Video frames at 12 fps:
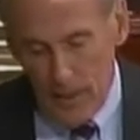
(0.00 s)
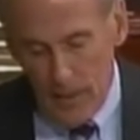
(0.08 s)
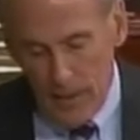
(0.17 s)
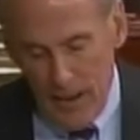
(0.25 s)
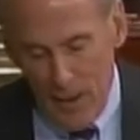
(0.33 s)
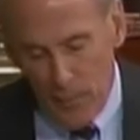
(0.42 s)

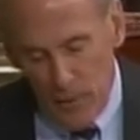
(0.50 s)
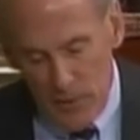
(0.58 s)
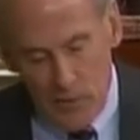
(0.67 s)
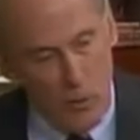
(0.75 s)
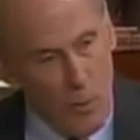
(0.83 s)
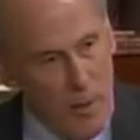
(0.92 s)
Now,
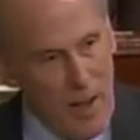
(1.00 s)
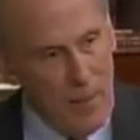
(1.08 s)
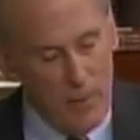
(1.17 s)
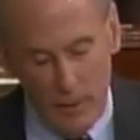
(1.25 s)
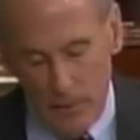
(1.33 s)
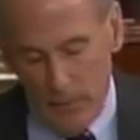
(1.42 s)
President
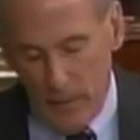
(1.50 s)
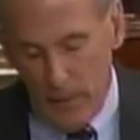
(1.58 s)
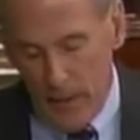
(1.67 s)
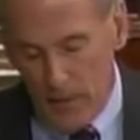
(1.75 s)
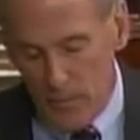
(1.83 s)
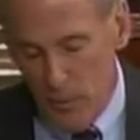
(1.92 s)
Obama,
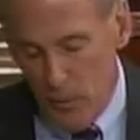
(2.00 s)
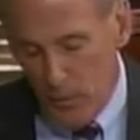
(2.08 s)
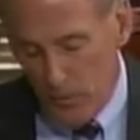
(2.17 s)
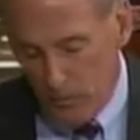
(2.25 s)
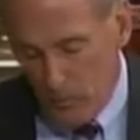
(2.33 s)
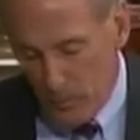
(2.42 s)
as
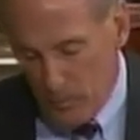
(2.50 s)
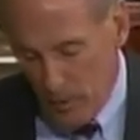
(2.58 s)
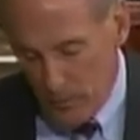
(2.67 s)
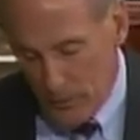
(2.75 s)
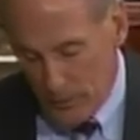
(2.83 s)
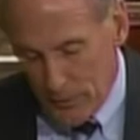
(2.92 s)
both
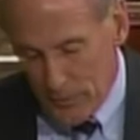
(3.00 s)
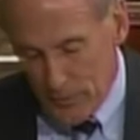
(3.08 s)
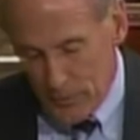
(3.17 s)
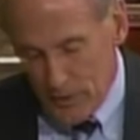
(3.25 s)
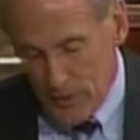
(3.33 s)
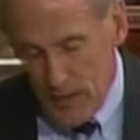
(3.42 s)

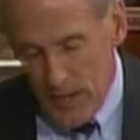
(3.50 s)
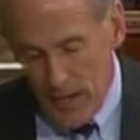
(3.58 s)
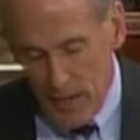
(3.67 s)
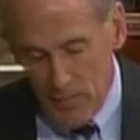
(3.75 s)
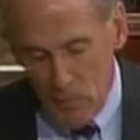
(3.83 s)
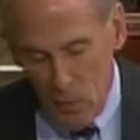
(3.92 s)
Republicans
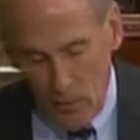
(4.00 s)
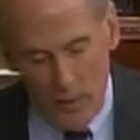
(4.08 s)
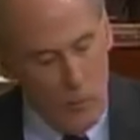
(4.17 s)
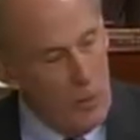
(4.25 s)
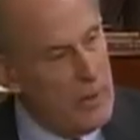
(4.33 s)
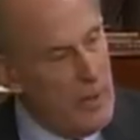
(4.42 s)
and
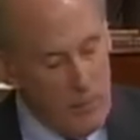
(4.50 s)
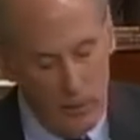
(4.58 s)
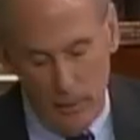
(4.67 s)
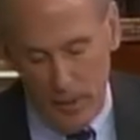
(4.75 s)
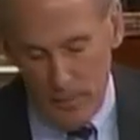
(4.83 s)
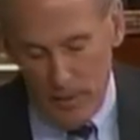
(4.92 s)
more
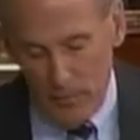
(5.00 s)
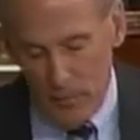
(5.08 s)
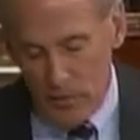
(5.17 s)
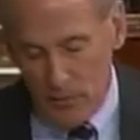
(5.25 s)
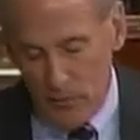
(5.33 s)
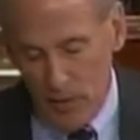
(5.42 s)
Democrat
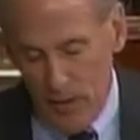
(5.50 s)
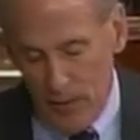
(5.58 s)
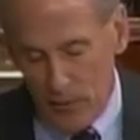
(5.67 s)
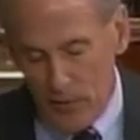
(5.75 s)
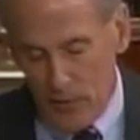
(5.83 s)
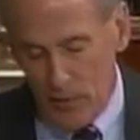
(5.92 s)
members of
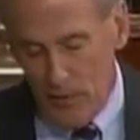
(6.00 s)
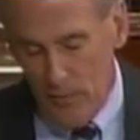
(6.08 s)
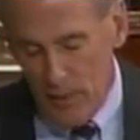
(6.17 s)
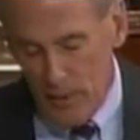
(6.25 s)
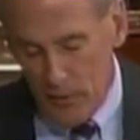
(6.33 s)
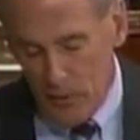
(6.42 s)
Congress are
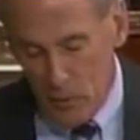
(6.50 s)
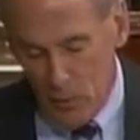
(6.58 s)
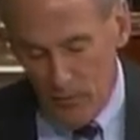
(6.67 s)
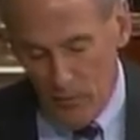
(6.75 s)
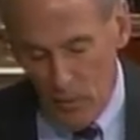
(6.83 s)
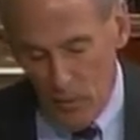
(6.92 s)
committing to go
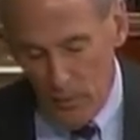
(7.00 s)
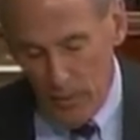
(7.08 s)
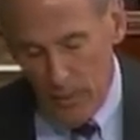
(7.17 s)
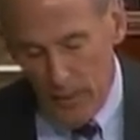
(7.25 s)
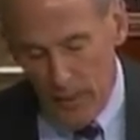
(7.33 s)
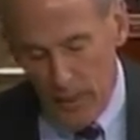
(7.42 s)

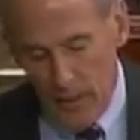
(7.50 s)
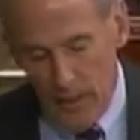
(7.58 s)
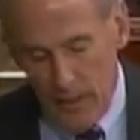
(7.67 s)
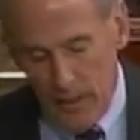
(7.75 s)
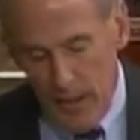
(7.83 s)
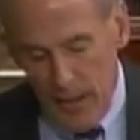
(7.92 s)
forward,
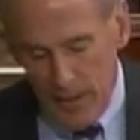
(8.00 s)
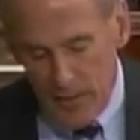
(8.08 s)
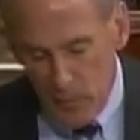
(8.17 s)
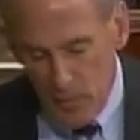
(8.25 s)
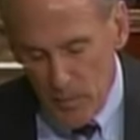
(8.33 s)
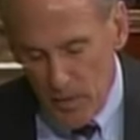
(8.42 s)
and
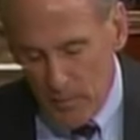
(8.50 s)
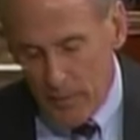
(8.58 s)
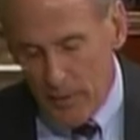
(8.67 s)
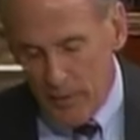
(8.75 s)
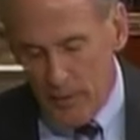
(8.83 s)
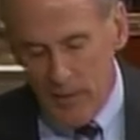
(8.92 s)
as
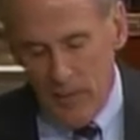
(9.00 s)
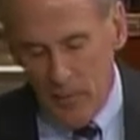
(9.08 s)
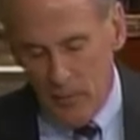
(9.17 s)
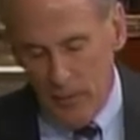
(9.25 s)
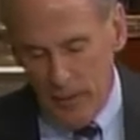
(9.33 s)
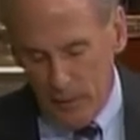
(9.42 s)
Republican and
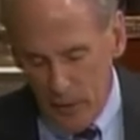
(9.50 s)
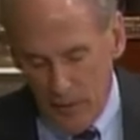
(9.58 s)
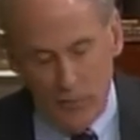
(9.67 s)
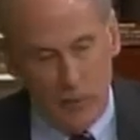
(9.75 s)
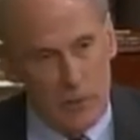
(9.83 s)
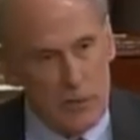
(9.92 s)
Democrat
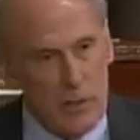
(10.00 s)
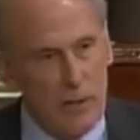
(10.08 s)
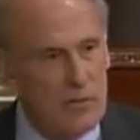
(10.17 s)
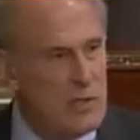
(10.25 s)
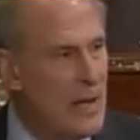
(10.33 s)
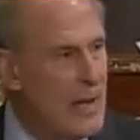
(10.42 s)
governors
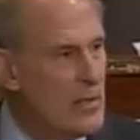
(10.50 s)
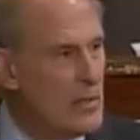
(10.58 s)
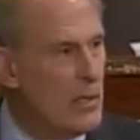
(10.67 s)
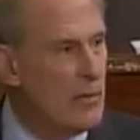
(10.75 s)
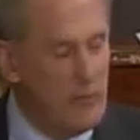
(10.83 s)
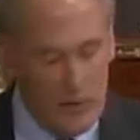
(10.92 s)
of states
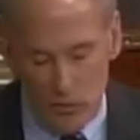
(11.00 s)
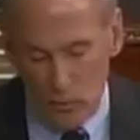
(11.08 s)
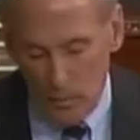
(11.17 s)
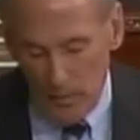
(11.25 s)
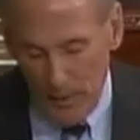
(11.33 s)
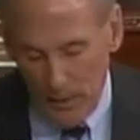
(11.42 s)
in
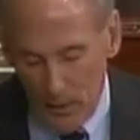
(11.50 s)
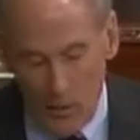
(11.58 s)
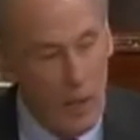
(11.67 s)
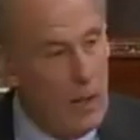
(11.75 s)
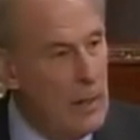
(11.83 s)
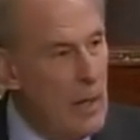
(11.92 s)
fiscal
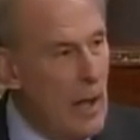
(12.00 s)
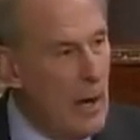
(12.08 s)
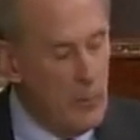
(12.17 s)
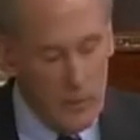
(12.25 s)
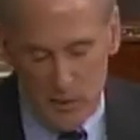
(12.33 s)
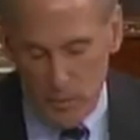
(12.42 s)
peril
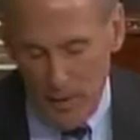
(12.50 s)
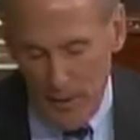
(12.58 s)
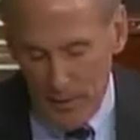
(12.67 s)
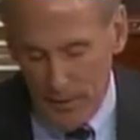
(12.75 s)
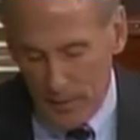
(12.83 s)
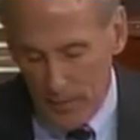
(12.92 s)
are
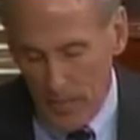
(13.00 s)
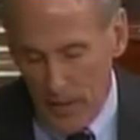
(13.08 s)
responding,